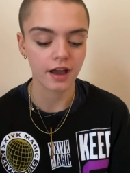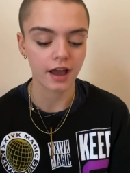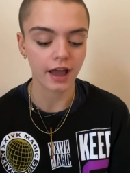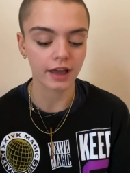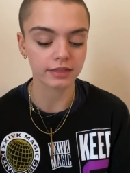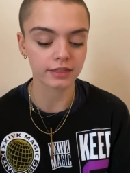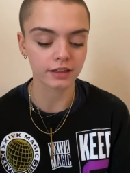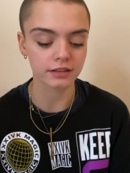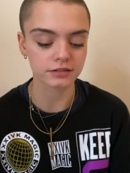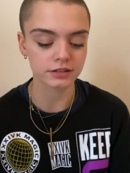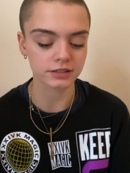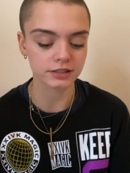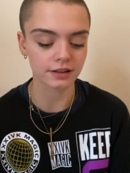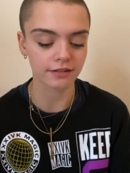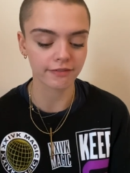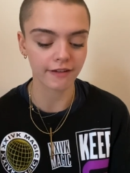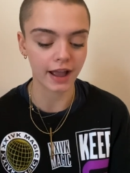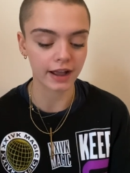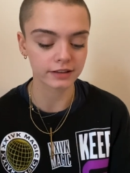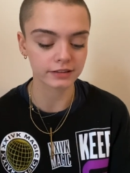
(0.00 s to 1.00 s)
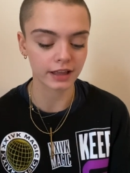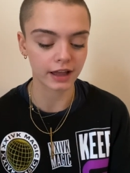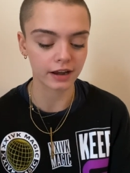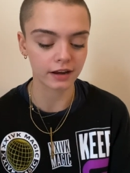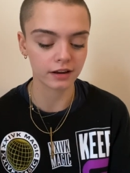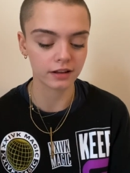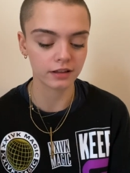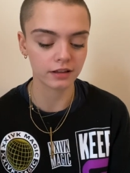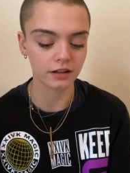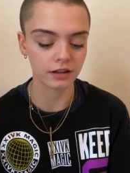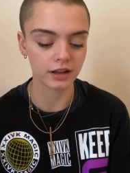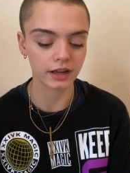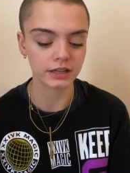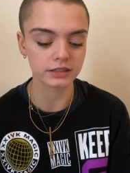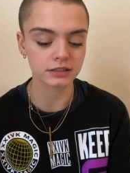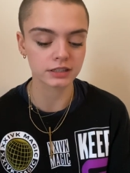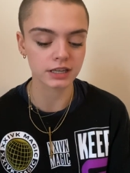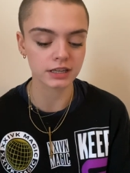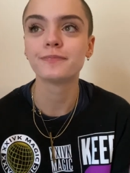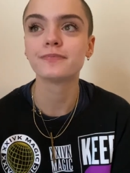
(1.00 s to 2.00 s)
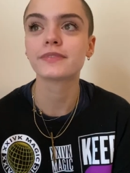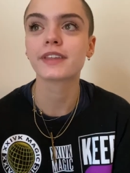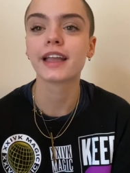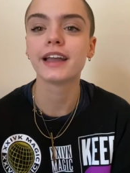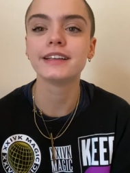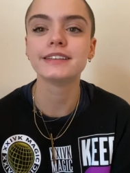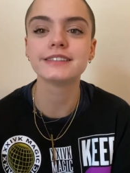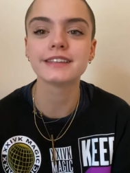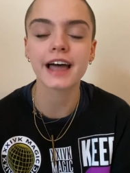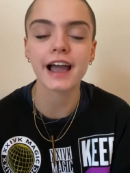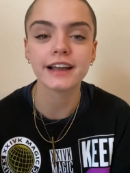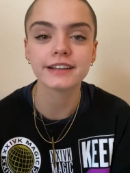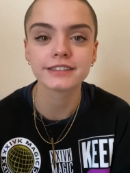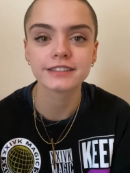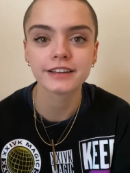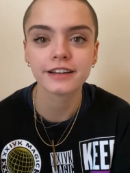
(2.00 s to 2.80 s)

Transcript: I think just the fact that it's his his last